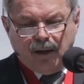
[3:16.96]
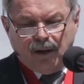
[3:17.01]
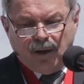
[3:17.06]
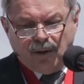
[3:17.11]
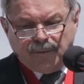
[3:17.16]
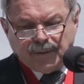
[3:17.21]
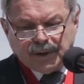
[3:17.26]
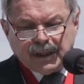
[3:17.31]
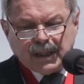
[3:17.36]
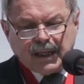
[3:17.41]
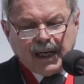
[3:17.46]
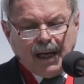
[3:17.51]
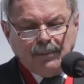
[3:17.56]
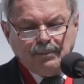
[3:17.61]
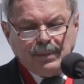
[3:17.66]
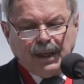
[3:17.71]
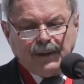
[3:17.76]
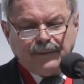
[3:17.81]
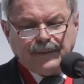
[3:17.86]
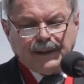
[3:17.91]

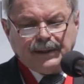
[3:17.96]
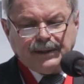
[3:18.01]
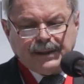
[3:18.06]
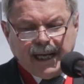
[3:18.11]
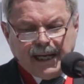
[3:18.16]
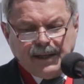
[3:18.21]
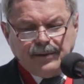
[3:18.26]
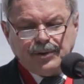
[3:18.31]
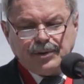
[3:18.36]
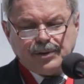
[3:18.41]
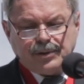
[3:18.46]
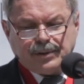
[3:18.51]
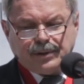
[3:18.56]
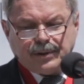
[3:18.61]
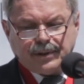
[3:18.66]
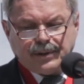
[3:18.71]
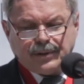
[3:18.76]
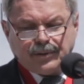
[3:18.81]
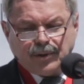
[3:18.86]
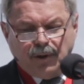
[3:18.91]
Overcoming the
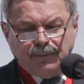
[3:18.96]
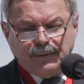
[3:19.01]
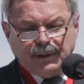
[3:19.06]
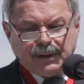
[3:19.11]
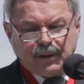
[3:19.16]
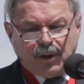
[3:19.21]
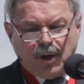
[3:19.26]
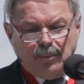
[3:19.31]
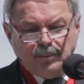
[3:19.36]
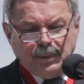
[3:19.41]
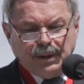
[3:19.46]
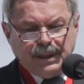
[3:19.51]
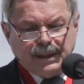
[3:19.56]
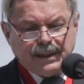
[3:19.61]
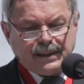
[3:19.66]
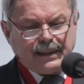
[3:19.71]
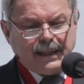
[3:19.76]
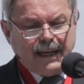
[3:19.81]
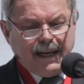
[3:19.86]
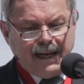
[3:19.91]
dangerous Soviet
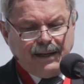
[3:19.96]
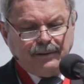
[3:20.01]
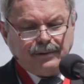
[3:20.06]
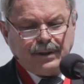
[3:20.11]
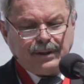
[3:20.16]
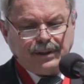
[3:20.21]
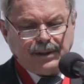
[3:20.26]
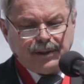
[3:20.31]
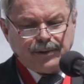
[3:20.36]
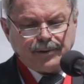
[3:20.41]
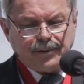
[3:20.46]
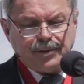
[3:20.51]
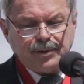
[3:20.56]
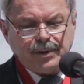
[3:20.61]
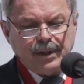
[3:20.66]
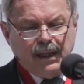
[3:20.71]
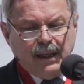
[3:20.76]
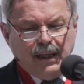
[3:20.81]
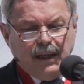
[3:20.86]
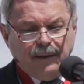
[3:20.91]
communist heritage
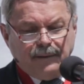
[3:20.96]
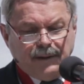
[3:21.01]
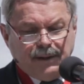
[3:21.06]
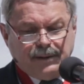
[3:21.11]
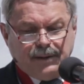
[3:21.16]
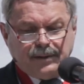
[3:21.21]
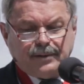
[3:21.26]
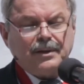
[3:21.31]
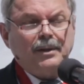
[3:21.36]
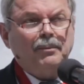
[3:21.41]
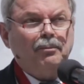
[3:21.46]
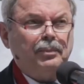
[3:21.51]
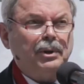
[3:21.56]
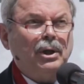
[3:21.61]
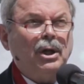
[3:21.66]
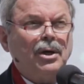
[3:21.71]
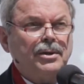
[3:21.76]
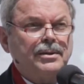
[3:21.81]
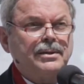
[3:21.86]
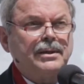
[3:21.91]
that is
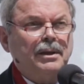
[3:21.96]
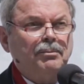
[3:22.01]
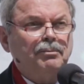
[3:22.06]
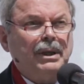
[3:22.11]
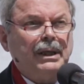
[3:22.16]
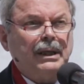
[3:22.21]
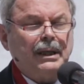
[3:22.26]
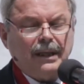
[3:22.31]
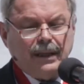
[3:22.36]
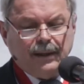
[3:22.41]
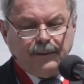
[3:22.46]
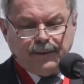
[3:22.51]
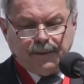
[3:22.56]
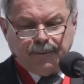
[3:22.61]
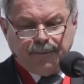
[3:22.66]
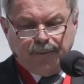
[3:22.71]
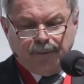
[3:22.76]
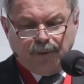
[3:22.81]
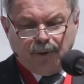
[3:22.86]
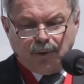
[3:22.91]
blossoming in the
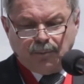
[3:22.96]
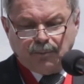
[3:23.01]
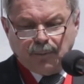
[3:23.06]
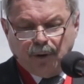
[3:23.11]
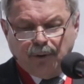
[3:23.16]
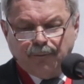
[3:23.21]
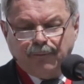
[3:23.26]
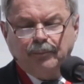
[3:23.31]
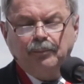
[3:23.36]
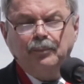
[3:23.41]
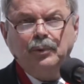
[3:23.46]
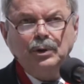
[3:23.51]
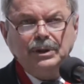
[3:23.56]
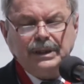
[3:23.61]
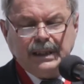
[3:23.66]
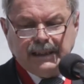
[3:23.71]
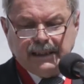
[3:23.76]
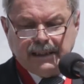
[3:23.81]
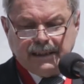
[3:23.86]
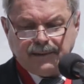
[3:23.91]
form of
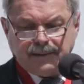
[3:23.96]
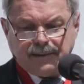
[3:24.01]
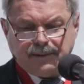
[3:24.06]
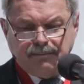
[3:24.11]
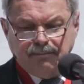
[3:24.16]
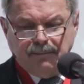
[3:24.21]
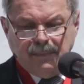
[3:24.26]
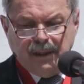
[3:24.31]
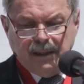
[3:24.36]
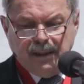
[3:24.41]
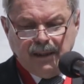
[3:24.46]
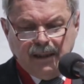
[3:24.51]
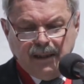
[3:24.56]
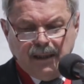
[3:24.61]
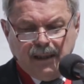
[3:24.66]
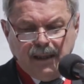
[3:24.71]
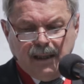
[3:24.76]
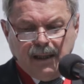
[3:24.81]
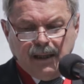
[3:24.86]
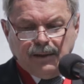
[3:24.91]
Putinism
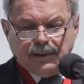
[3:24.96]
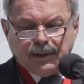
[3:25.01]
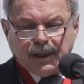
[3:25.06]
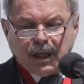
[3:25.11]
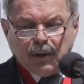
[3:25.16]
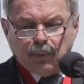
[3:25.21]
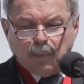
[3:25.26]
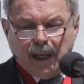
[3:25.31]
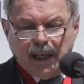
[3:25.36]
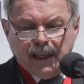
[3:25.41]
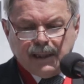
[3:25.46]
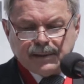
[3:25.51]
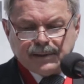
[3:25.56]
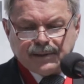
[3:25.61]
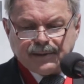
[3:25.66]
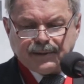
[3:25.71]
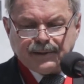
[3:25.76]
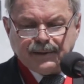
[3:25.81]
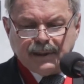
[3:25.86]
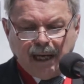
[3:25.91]

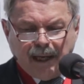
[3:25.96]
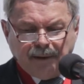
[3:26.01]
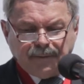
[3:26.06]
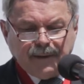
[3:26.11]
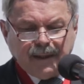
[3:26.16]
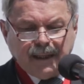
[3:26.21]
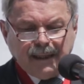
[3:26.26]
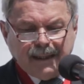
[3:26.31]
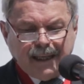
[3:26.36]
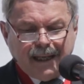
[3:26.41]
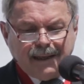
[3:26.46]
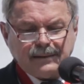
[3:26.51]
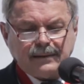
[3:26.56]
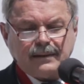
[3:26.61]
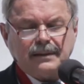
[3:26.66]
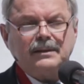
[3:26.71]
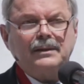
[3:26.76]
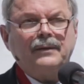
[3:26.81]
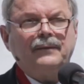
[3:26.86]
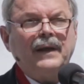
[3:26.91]
requires nothing less
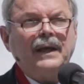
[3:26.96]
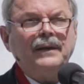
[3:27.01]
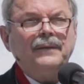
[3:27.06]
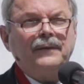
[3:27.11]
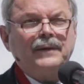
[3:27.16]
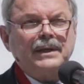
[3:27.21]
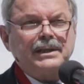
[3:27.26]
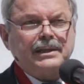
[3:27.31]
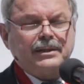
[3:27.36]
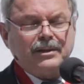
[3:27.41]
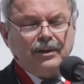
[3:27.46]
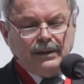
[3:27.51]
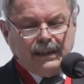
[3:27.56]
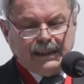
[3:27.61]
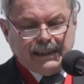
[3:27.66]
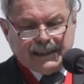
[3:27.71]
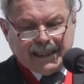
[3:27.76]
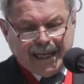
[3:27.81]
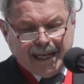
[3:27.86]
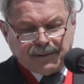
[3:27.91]
than the
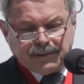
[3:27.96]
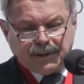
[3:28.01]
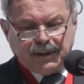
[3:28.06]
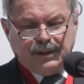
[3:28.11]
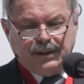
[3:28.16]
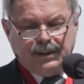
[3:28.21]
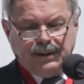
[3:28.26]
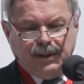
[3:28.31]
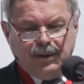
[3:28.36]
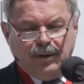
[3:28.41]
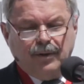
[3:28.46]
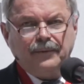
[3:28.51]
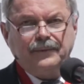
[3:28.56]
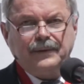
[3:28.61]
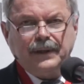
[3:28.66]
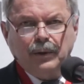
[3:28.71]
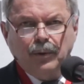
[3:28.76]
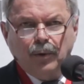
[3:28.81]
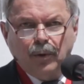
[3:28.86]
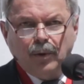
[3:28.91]
solidarity of
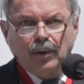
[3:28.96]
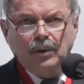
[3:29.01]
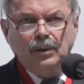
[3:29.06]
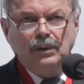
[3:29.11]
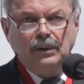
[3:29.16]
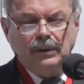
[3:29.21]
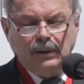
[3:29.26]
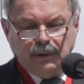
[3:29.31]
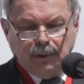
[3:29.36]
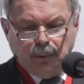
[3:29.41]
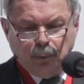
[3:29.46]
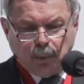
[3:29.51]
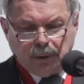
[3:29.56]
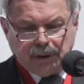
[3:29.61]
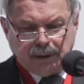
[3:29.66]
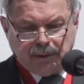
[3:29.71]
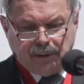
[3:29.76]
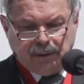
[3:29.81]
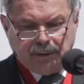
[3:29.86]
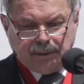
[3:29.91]
the whole
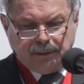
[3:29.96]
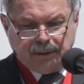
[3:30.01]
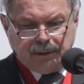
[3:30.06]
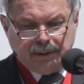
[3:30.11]
world.